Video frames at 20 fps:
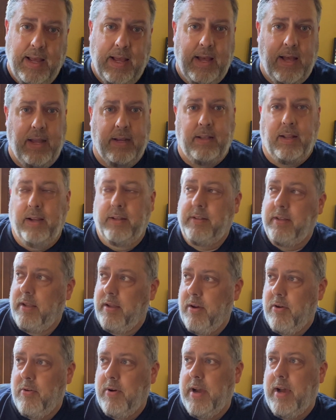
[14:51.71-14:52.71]
I'd like to
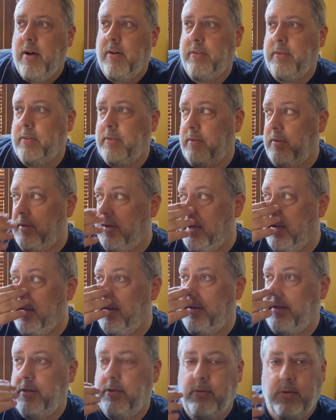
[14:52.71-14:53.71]
go out
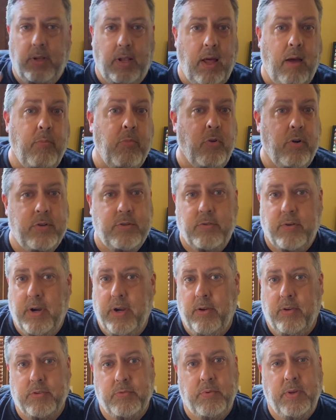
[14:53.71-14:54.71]
and do a lot more
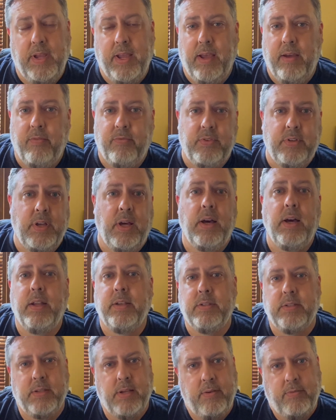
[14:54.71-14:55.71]
trails. We have
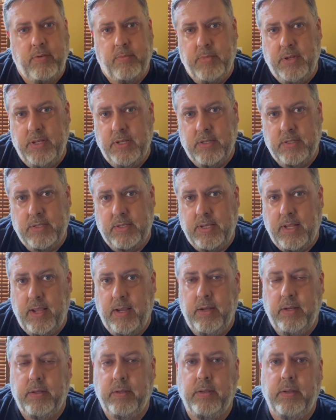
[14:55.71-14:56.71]
tons of them in this
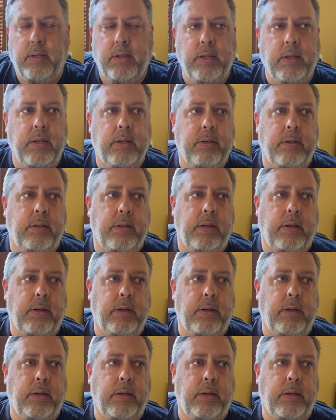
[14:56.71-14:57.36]
state, and